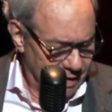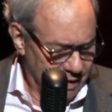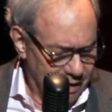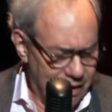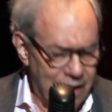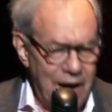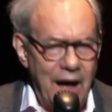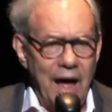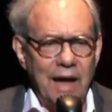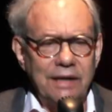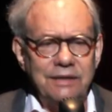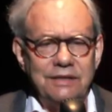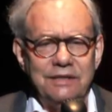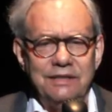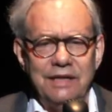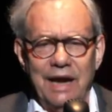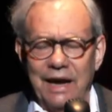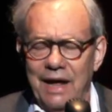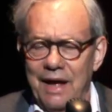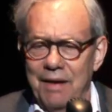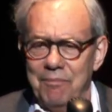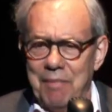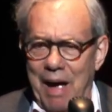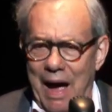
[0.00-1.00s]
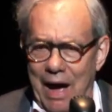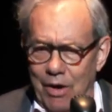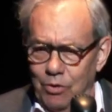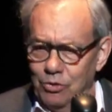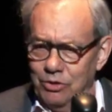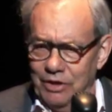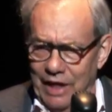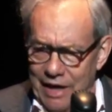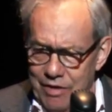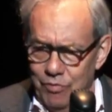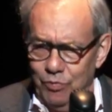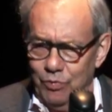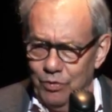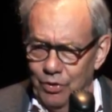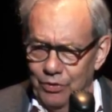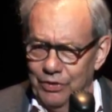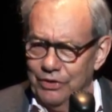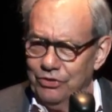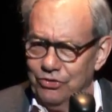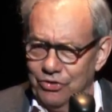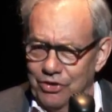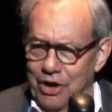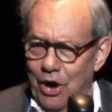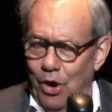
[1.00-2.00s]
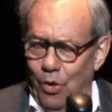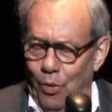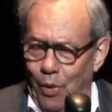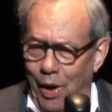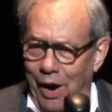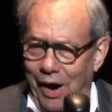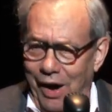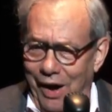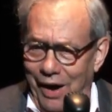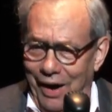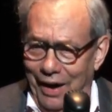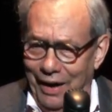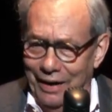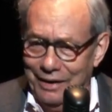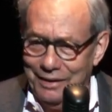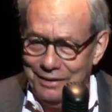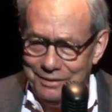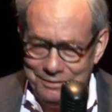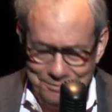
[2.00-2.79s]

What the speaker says: God damn, how late will this go on?